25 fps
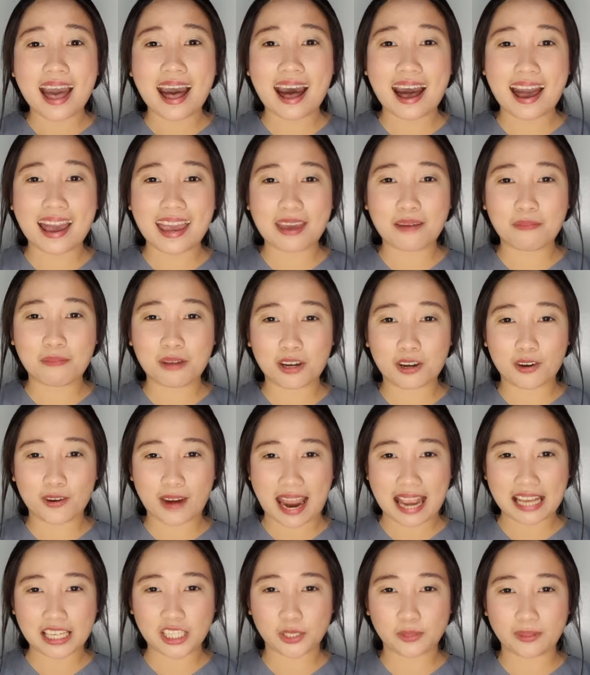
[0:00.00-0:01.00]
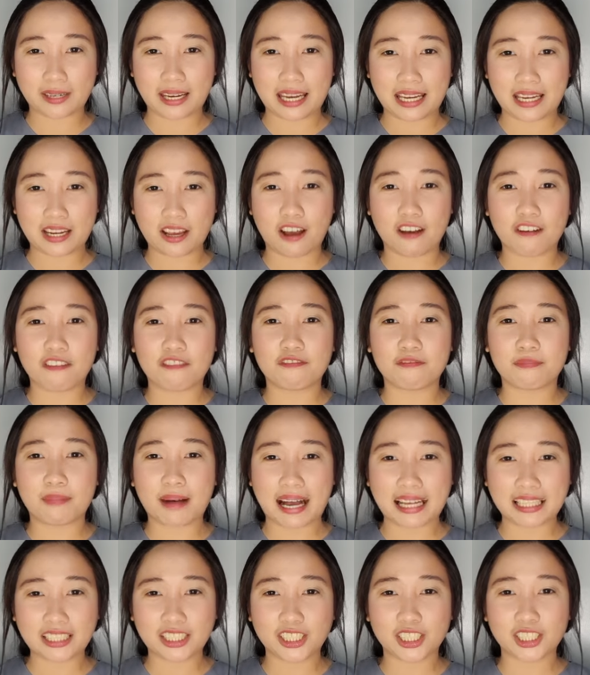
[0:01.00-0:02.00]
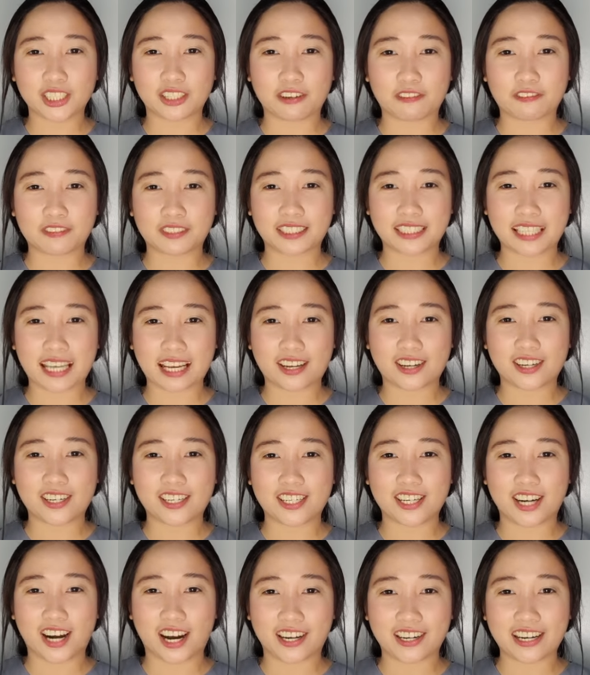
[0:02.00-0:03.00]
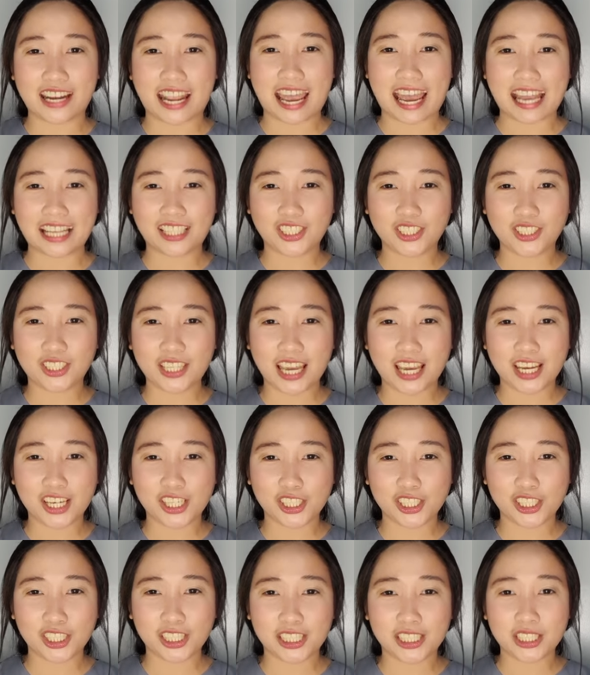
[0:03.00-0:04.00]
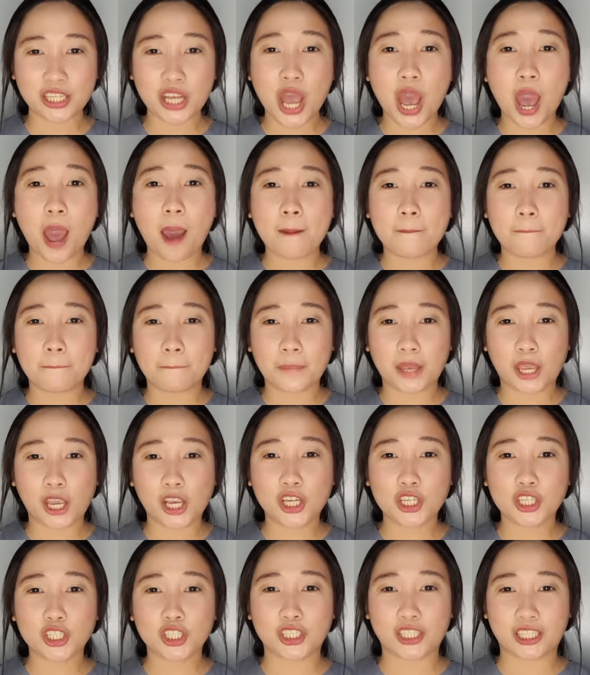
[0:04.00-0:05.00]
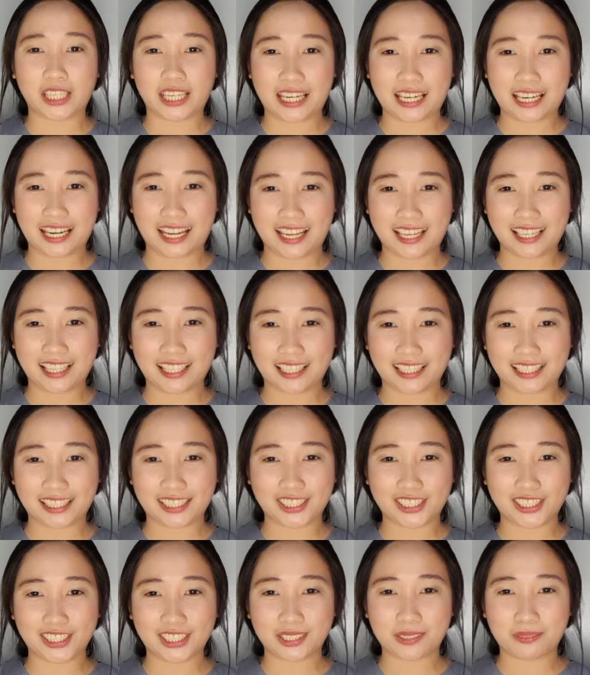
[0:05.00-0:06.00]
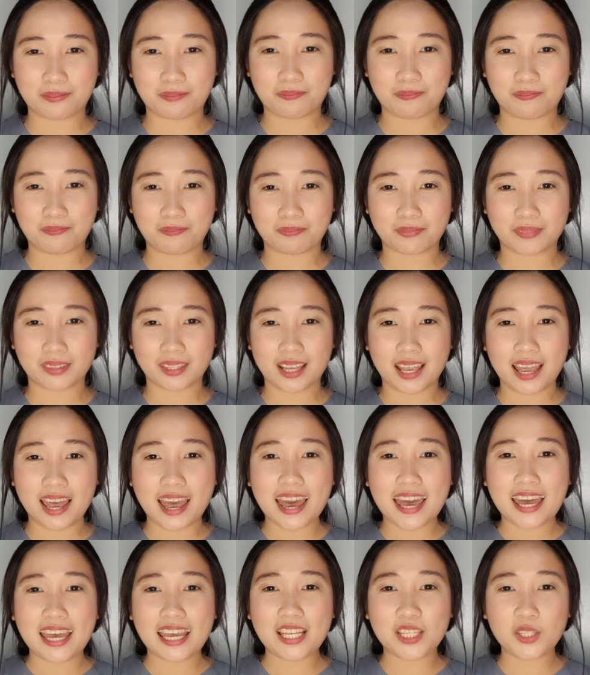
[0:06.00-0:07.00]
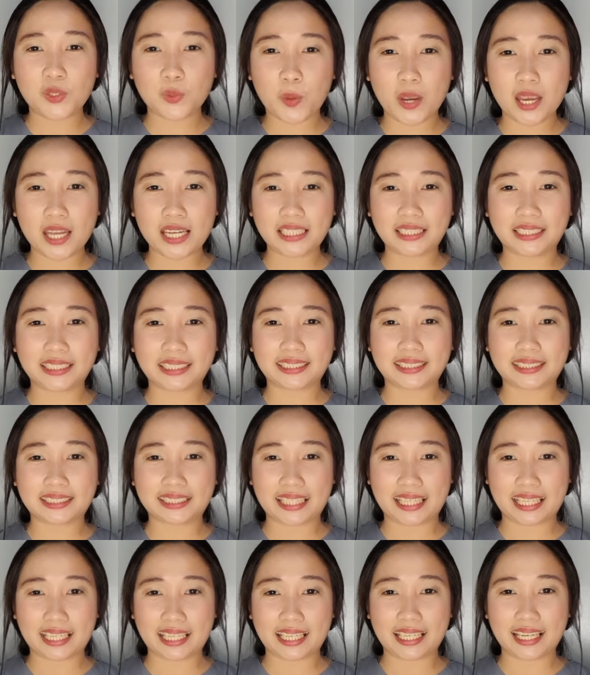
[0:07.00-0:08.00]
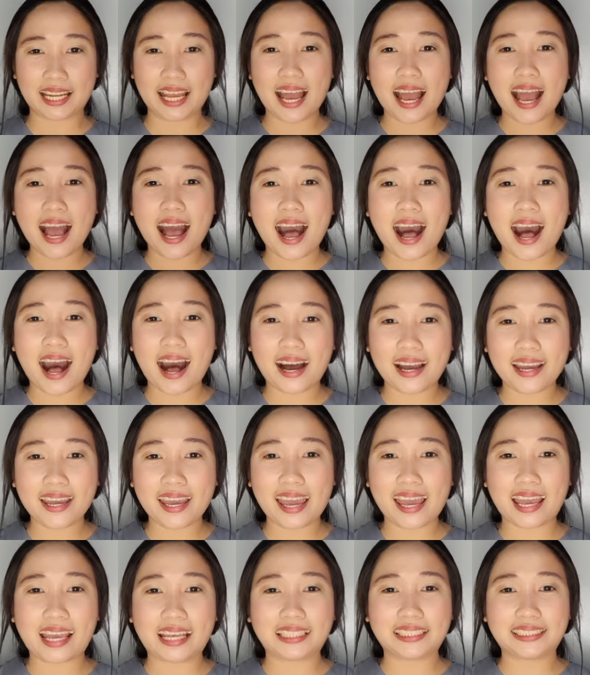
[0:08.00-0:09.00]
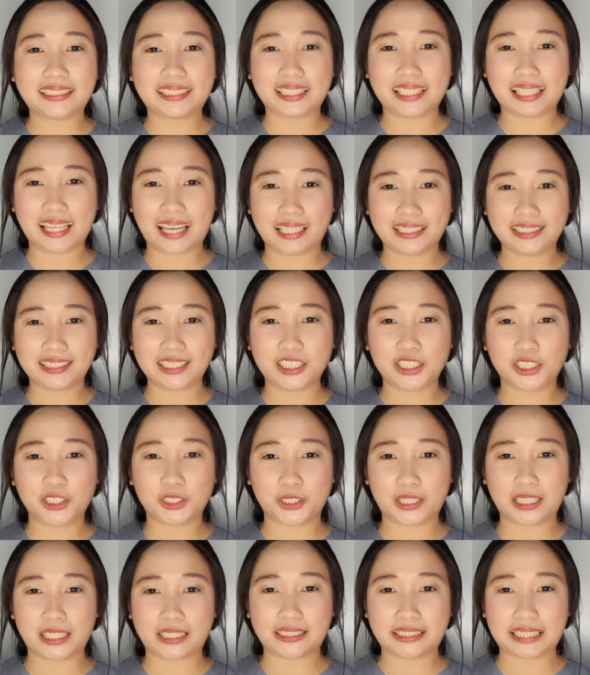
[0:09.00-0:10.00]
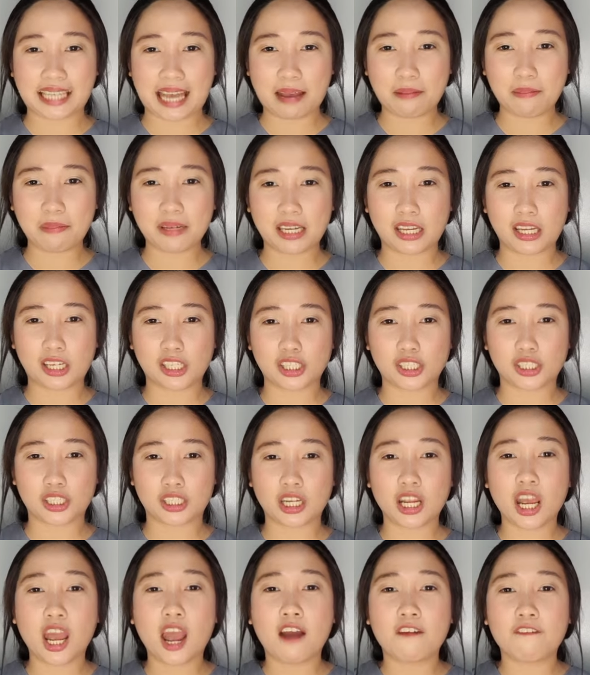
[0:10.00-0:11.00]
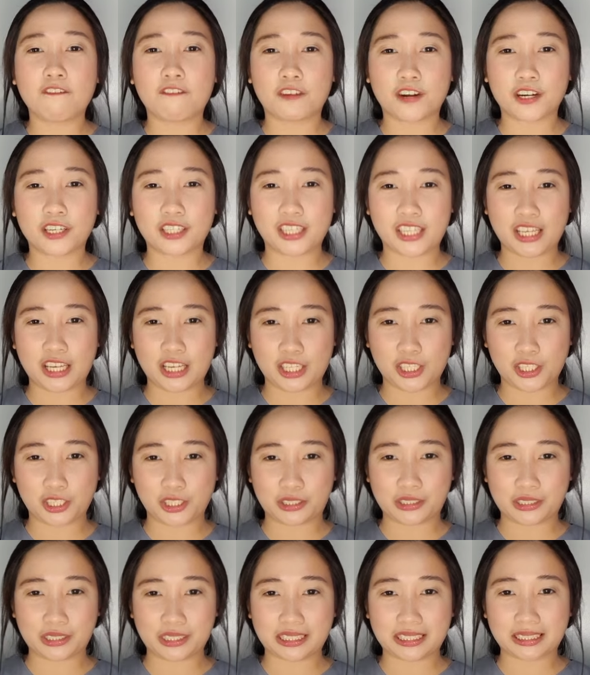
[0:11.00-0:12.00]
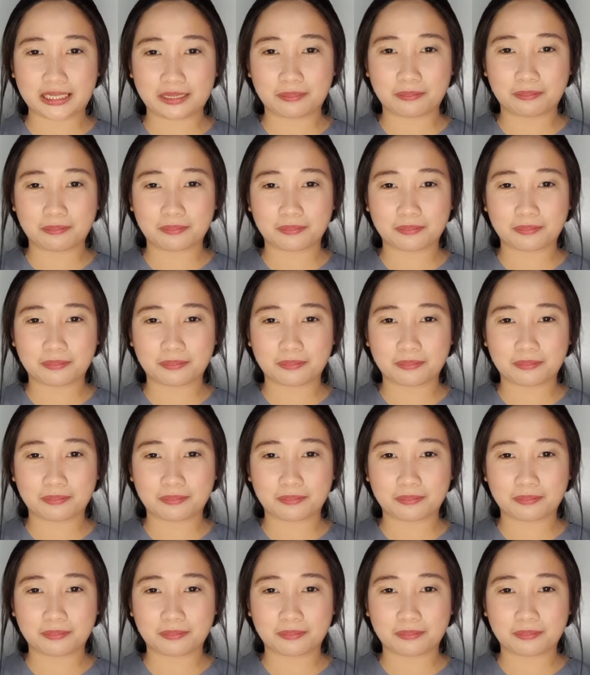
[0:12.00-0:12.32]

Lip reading: I am a graduate of Bachelor of Secondary Education, major in English. In 2016, I aced the licensure examination for teachers.